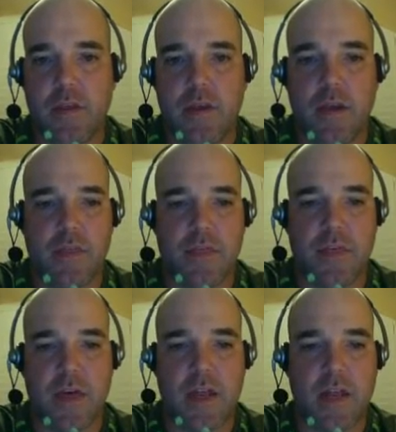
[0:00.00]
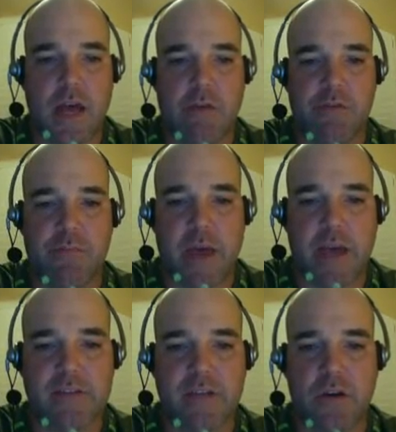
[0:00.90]
and then I would
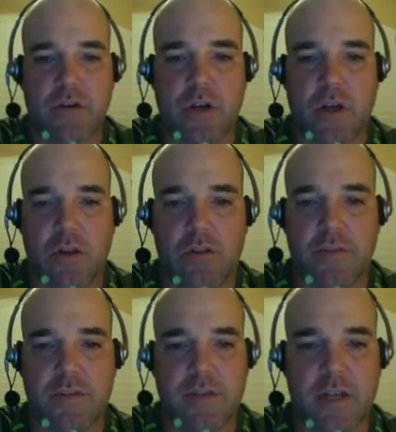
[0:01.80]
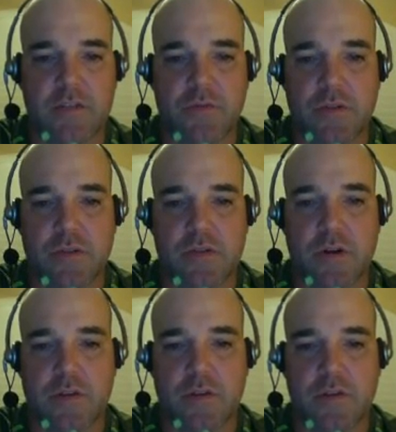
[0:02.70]
max out all of these next ones to
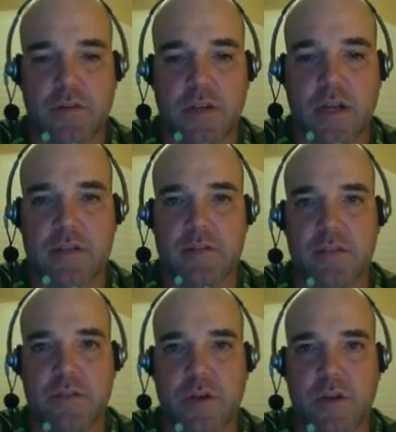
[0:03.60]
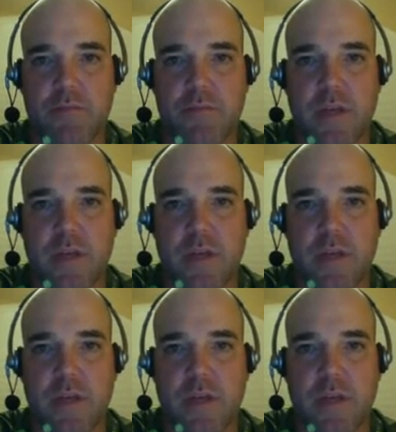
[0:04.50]
start the next sys rep.